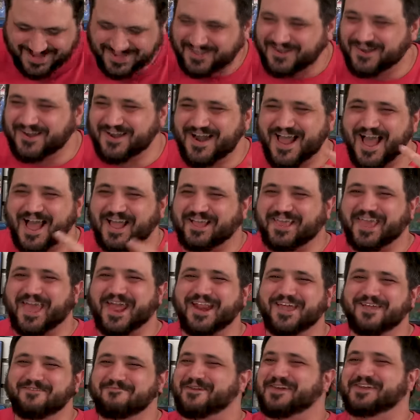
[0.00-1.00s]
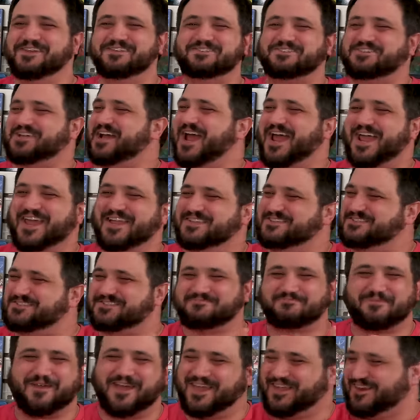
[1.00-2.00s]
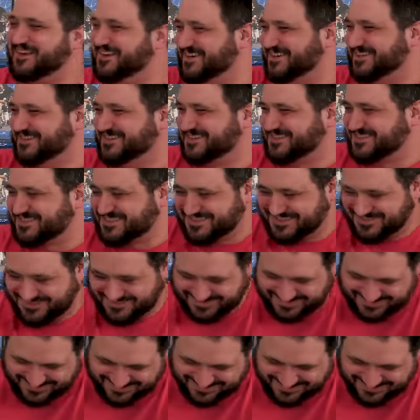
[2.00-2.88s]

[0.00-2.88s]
You're not getting me, giant spiders.